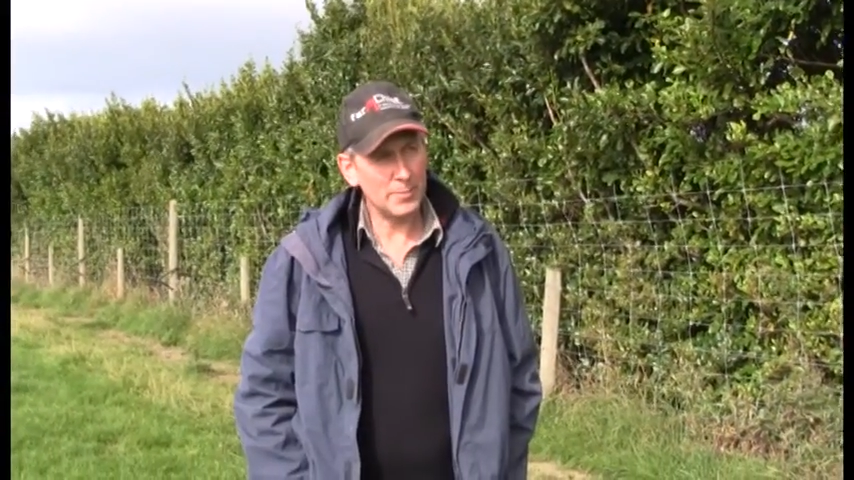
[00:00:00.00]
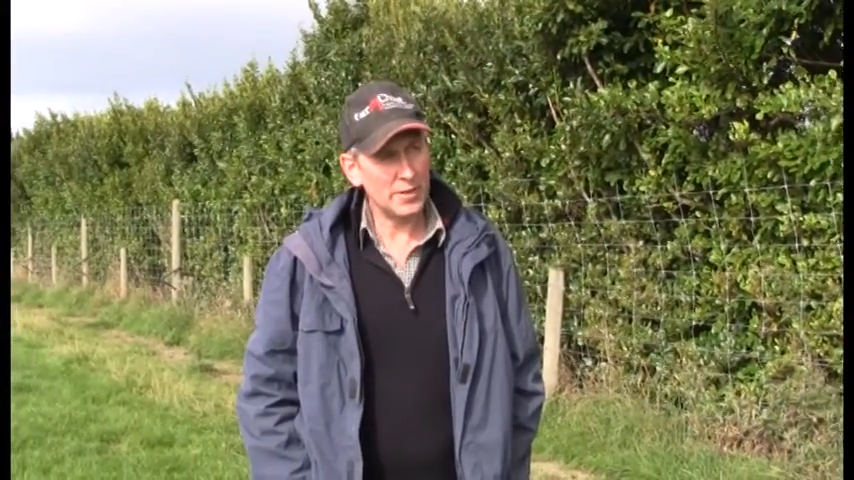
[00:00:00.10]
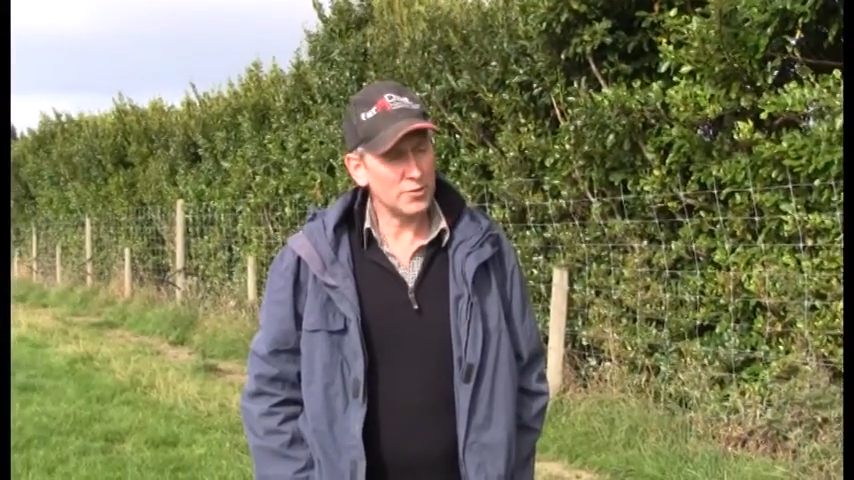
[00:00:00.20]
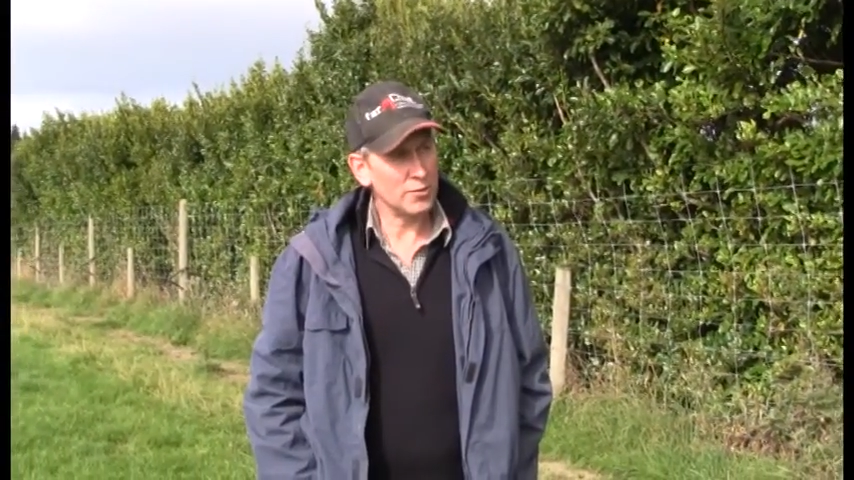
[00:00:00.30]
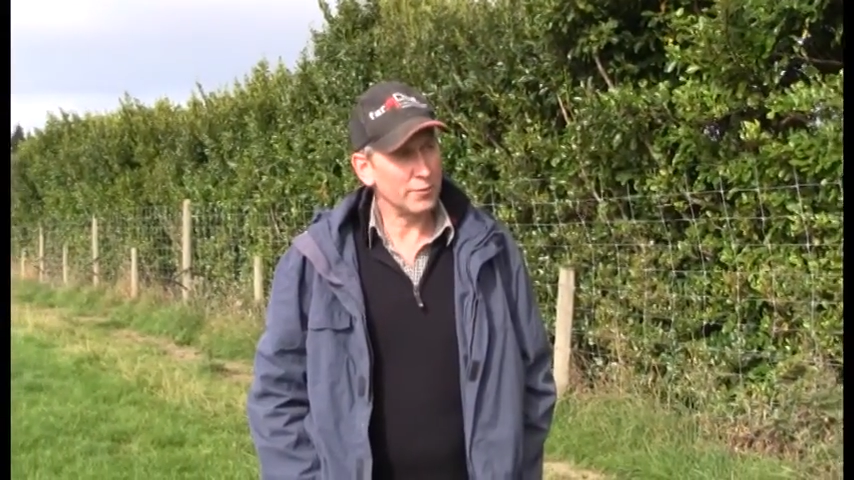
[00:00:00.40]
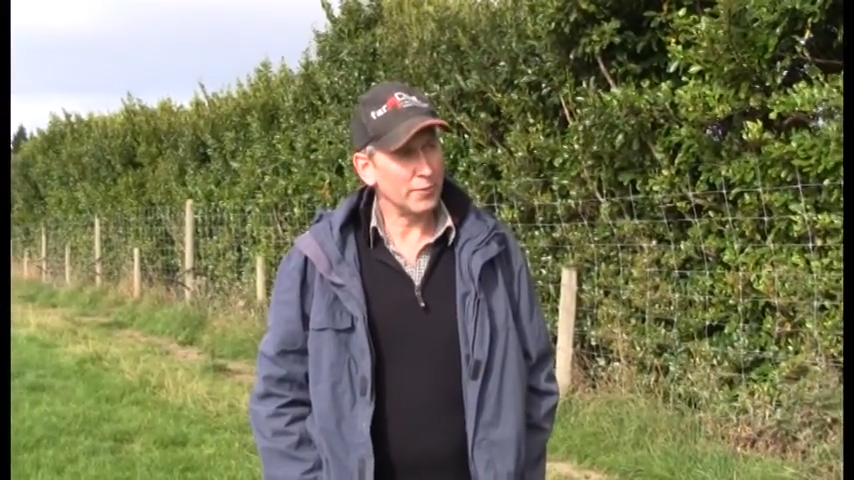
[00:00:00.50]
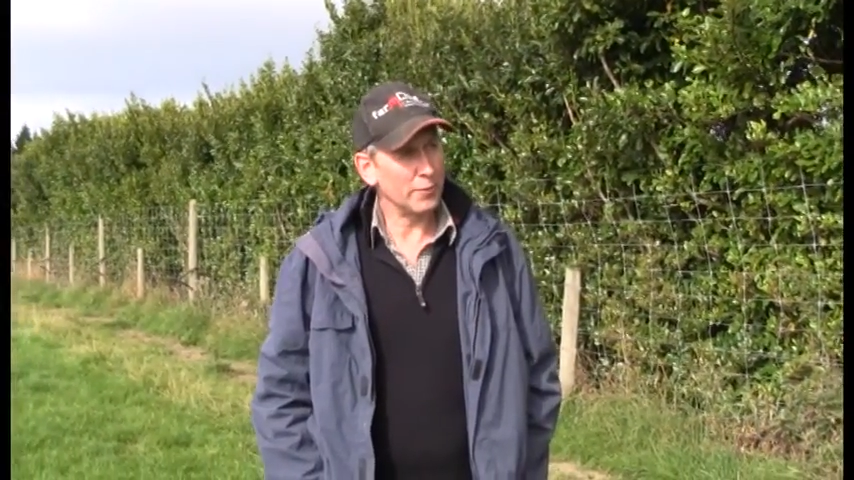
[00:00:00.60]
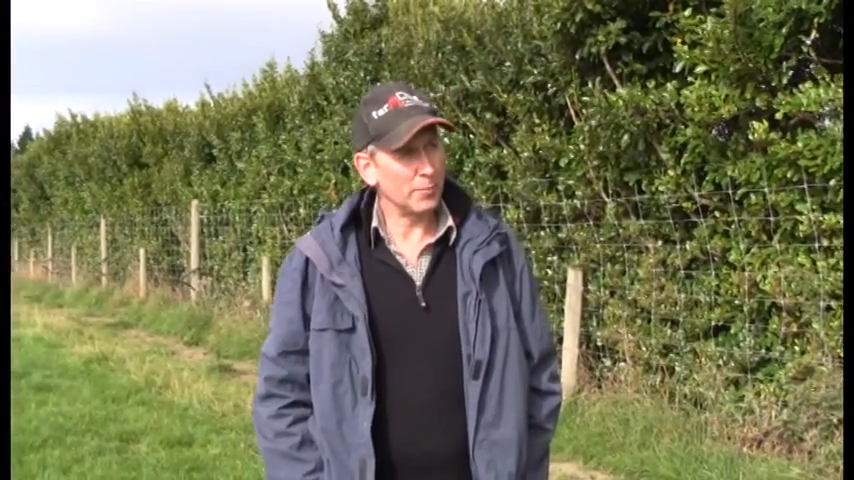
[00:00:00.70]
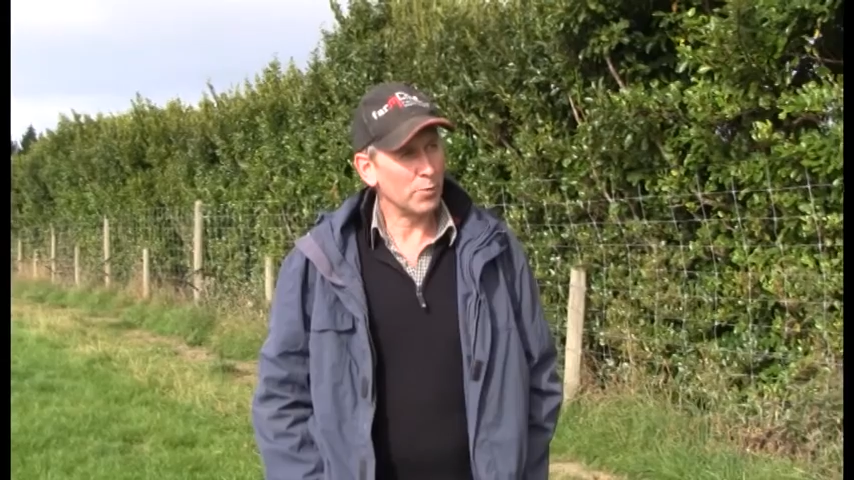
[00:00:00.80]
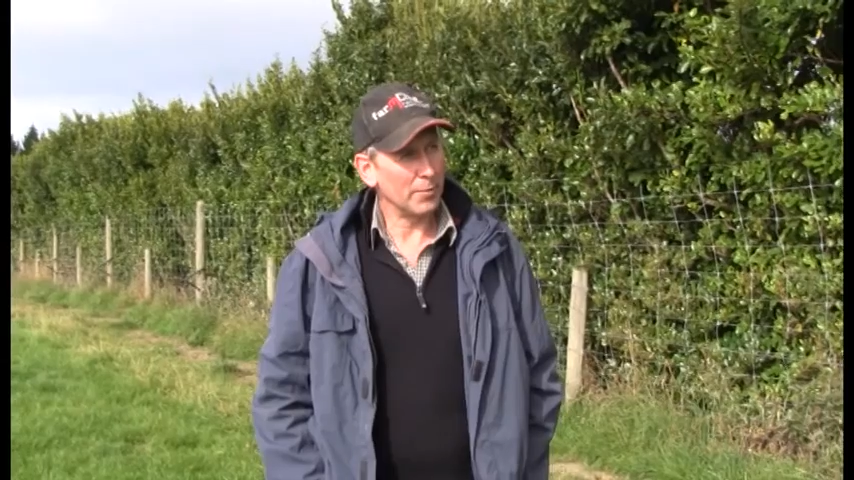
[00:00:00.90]
boundary of
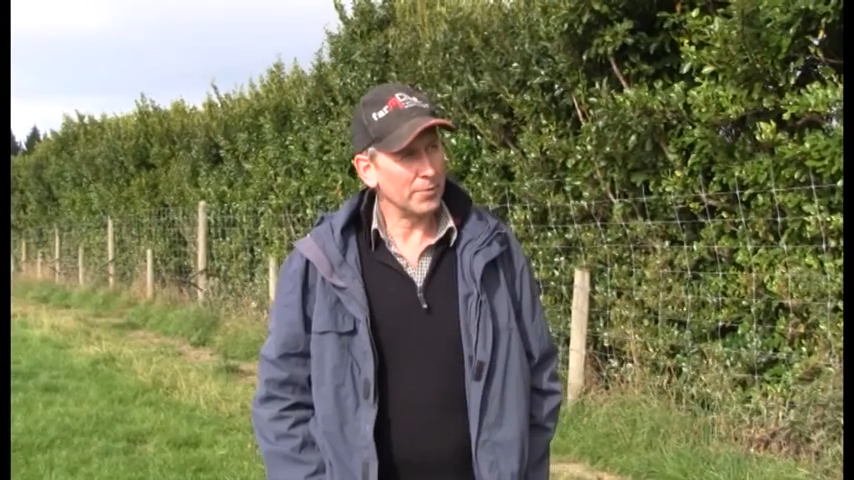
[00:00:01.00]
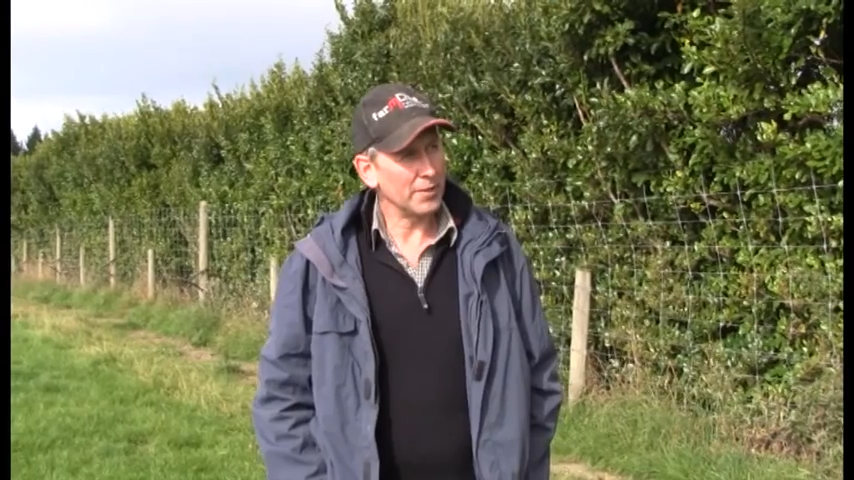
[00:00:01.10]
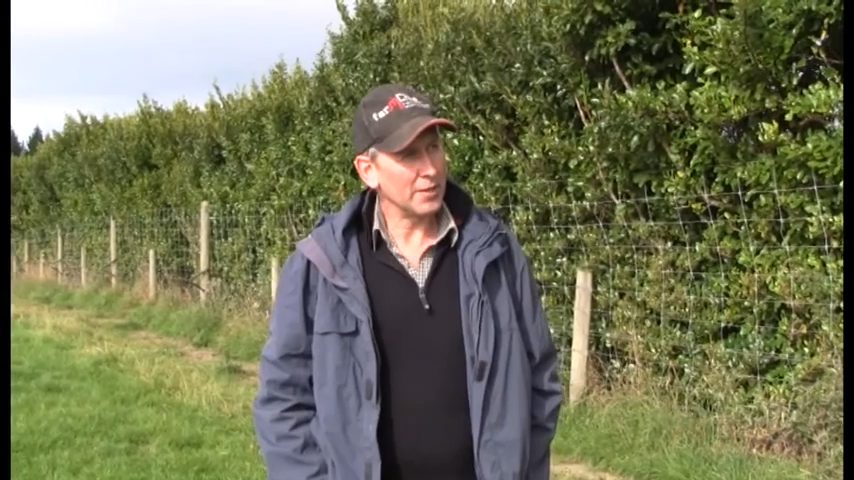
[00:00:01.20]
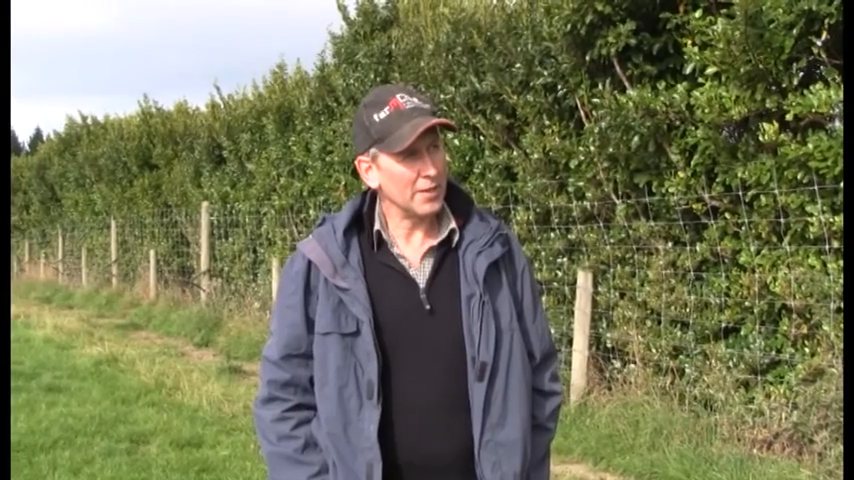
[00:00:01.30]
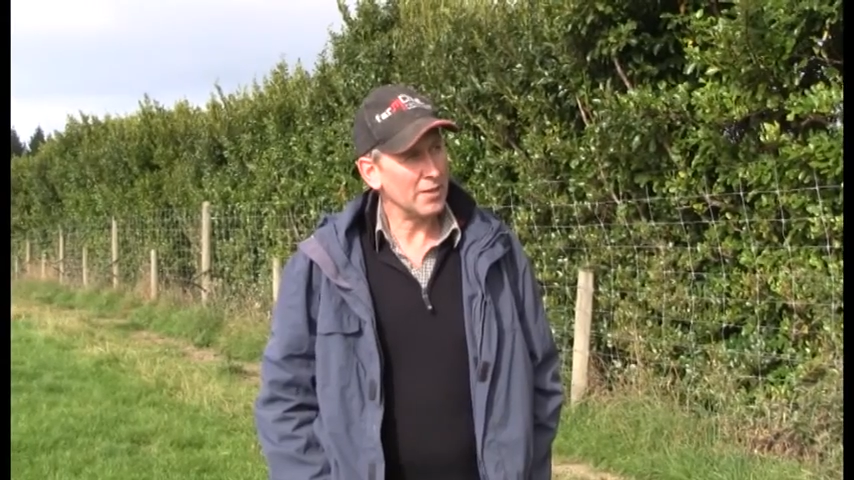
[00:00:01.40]
the property,